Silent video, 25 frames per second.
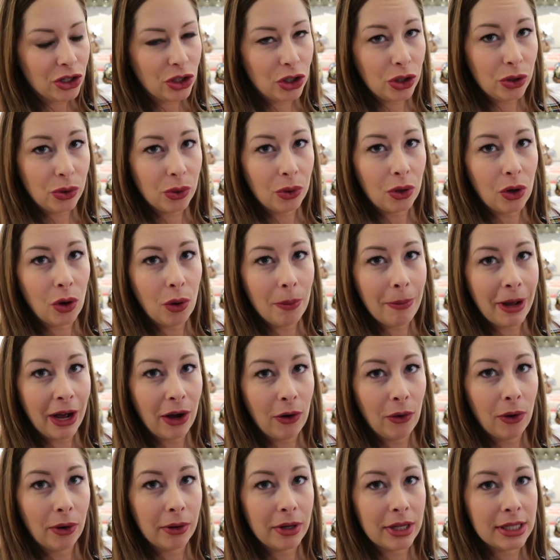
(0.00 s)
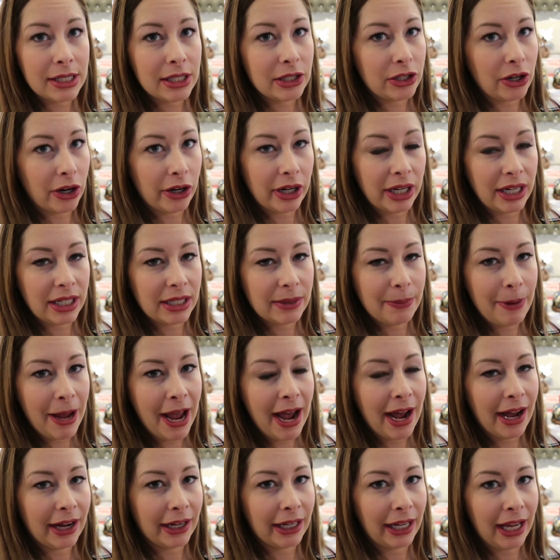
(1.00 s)
to go about starting to
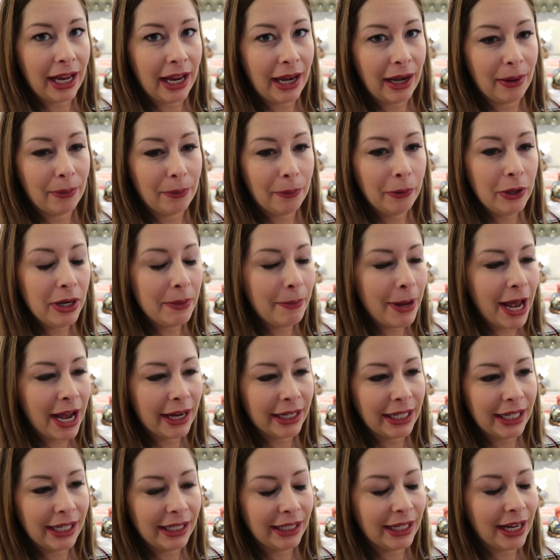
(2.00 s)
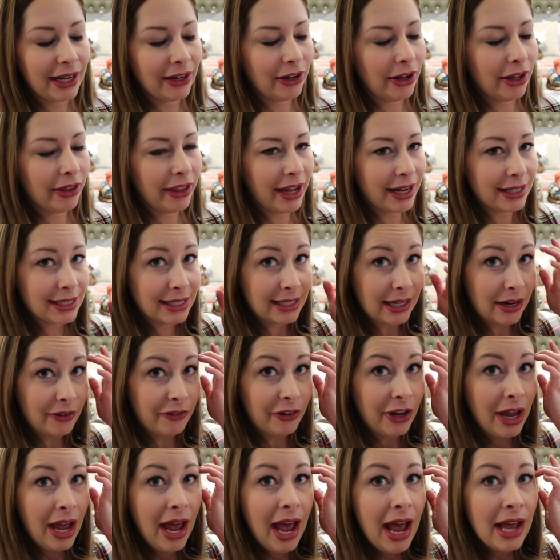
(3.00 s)
pack and pre-packing and all that stuff.